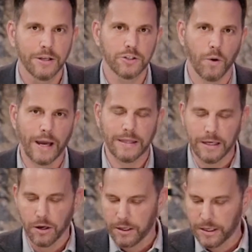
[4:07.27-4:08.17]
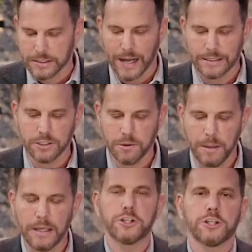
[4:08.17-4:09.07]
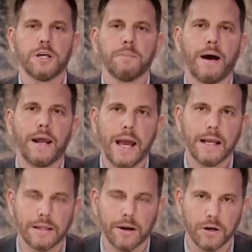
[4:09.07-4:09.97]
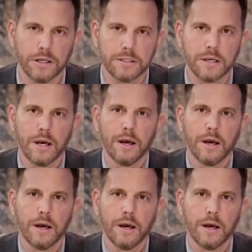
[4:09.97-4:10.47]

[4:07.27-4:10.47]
So I think it's not to diminish the amount of hate there is,